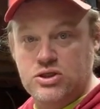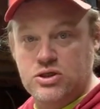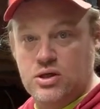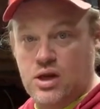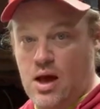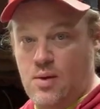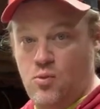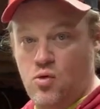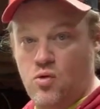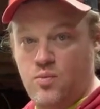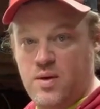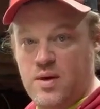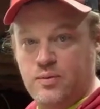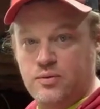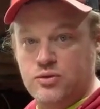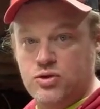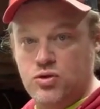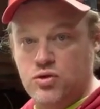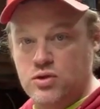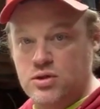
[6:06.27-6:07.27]
a lot more people
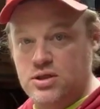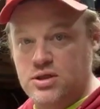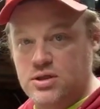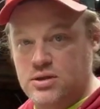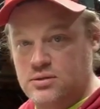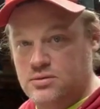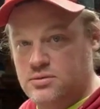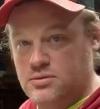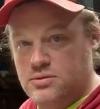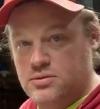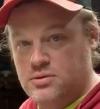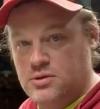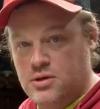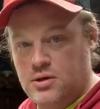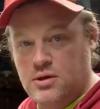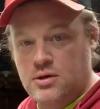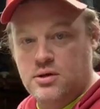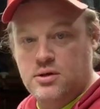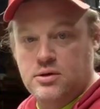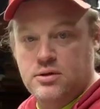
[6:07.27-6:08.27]
tuning in.
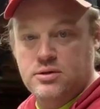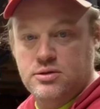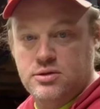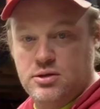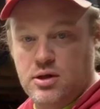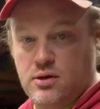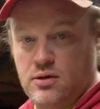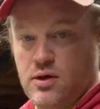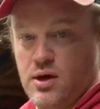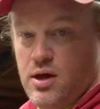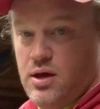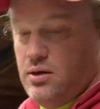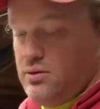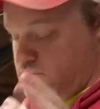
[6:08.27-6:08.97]
So hey,